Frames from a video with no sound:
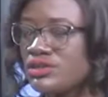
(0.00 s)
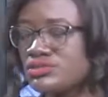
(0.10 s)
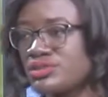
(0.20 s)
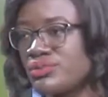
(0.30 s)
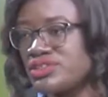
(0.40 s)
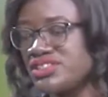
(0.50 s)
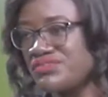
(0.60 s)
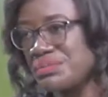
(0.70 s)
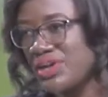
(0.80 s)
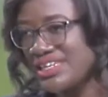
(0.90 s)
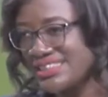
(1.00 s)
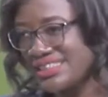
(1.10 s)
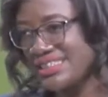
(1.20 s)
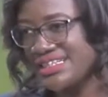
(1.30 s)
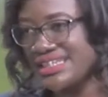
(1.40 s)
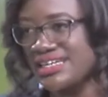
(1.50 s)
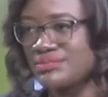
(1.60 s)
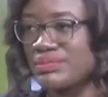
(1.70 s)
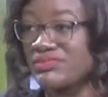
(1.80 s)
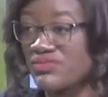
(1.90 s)
Automotive Policy that mm. has
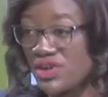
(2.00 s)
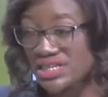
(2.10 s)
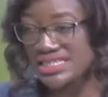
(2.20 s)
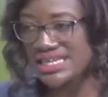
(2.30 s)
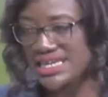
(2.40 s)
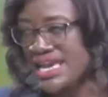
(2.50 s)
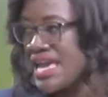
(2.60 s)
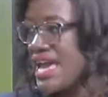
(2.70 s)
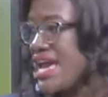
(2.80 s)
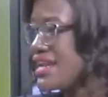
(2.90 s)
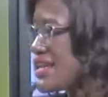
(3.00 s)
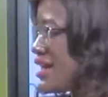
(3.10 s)
been fronted, and